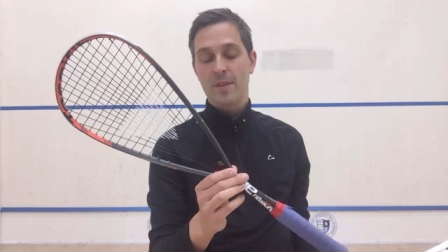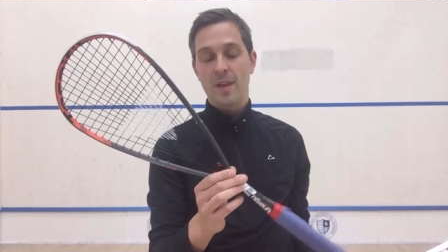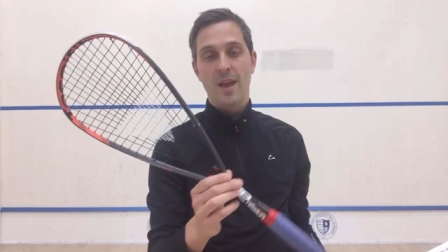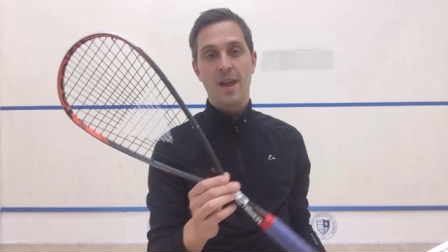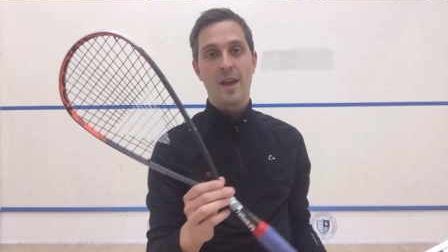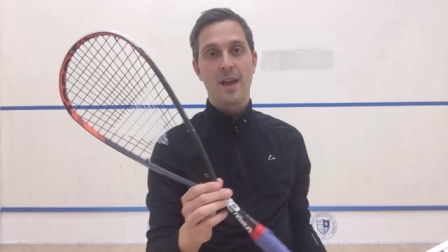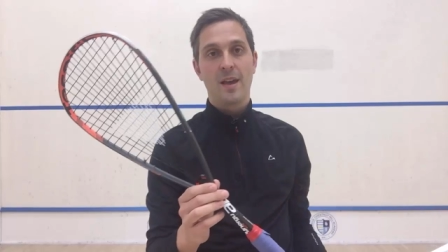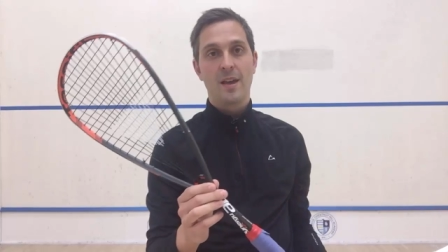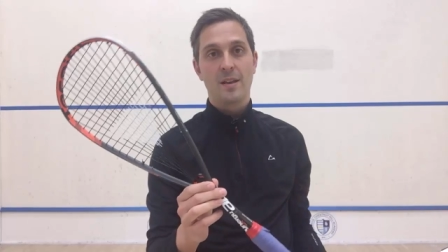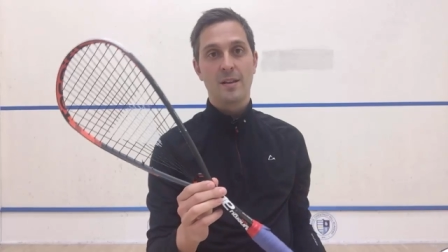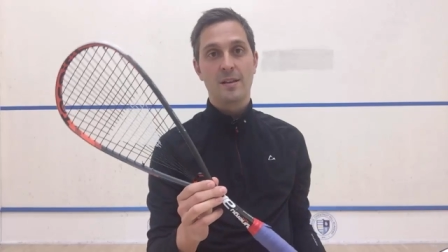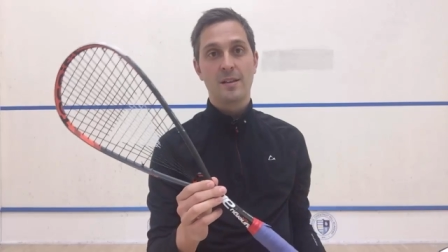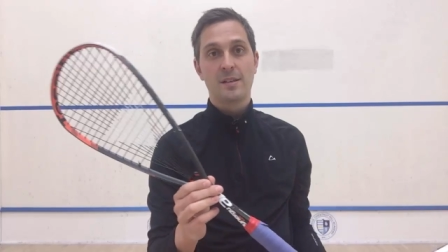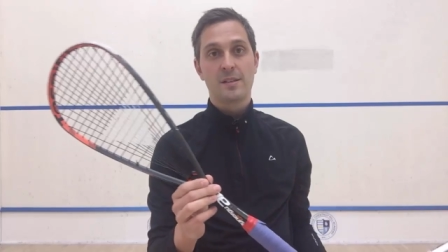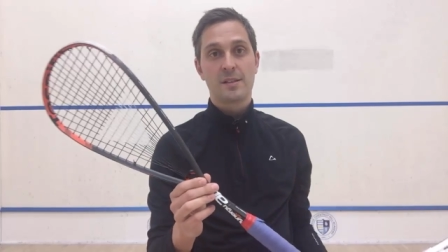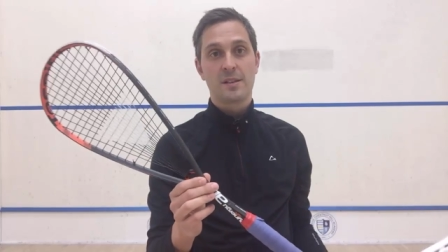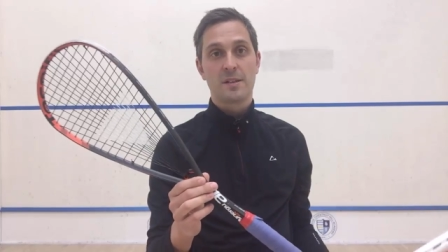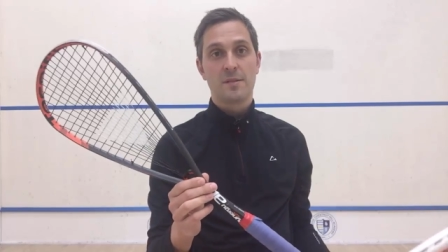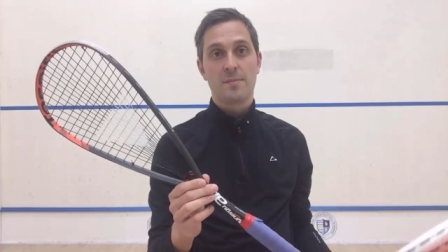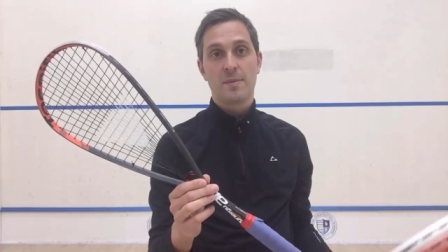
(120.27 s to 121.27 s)
And
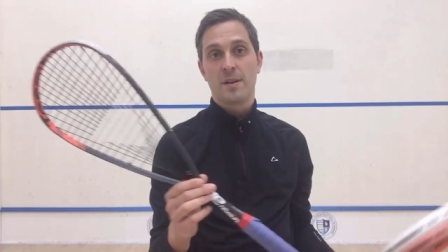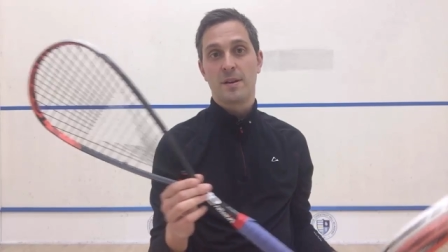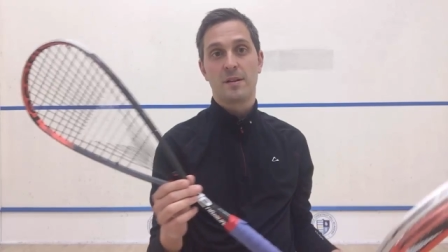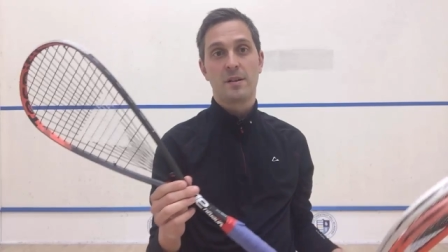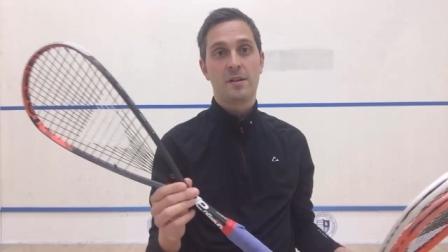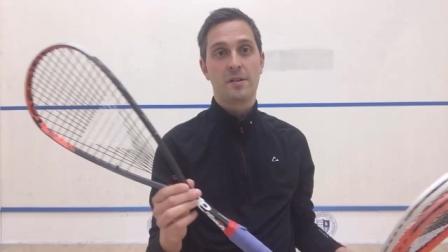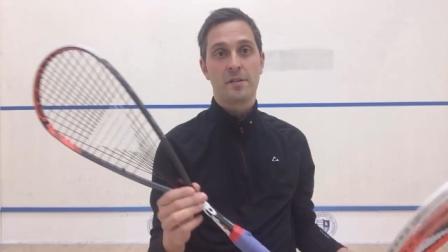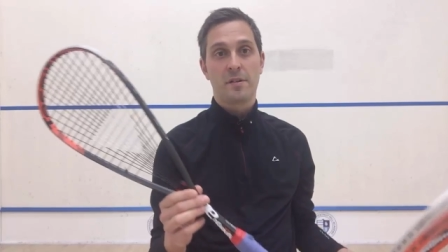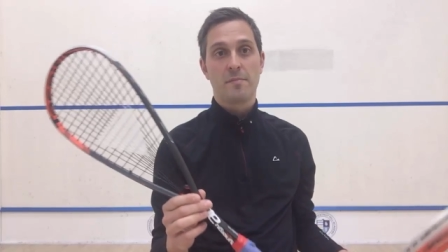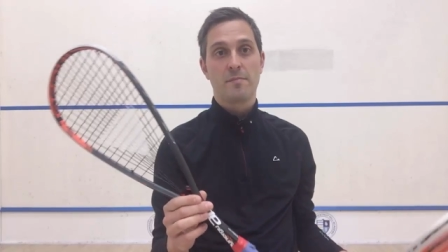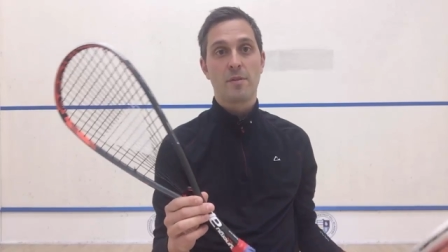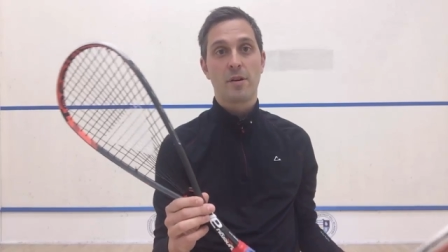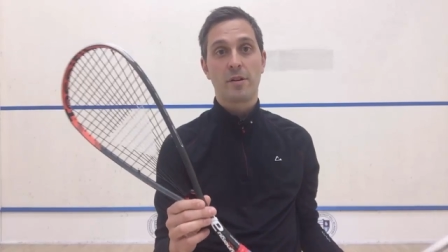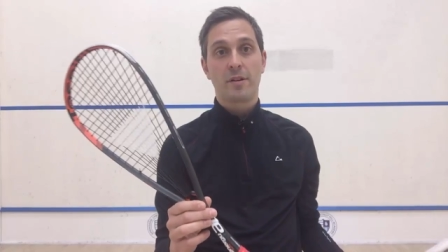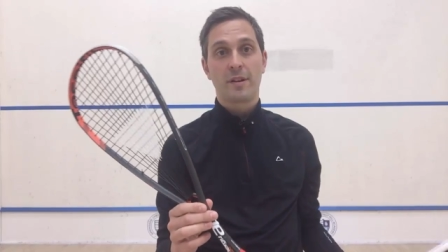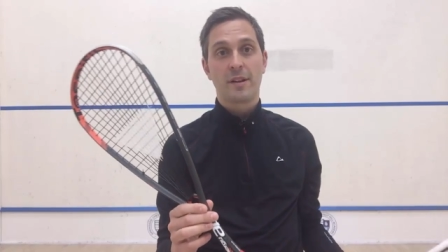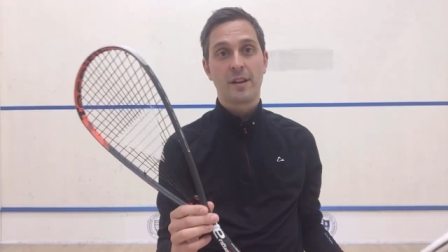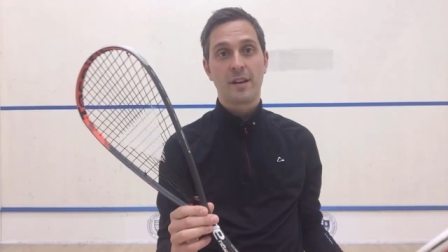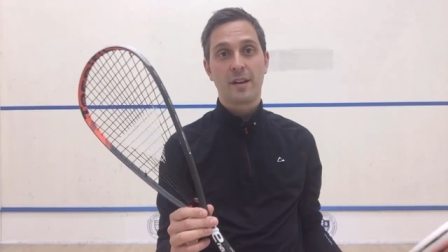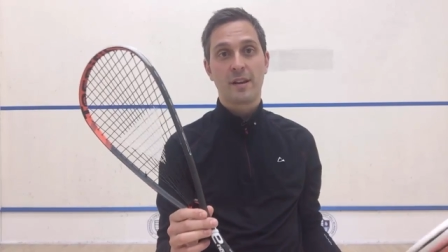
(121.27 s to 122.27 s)
he's going to be in all their
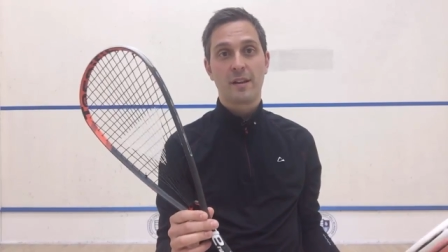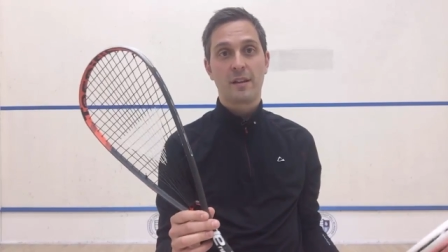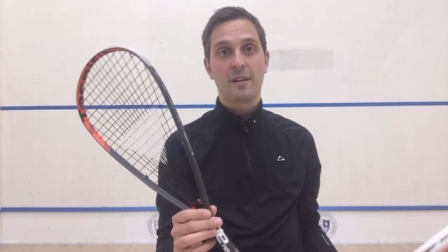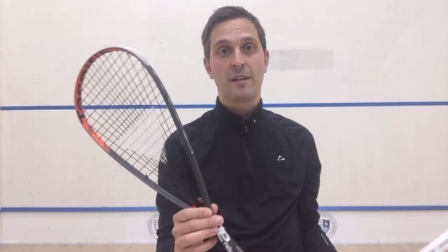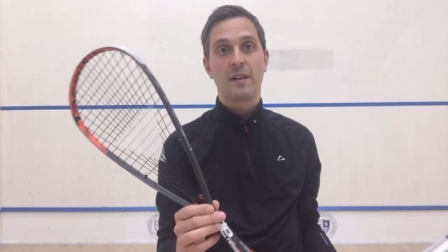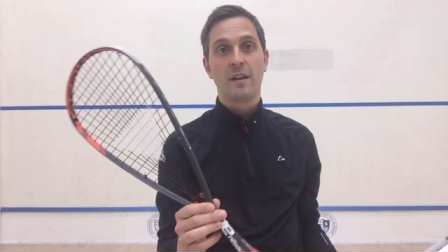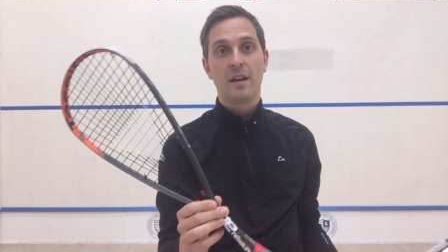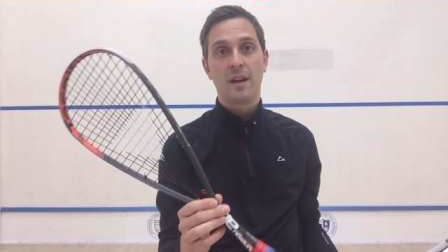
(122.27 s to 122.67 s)
marketing,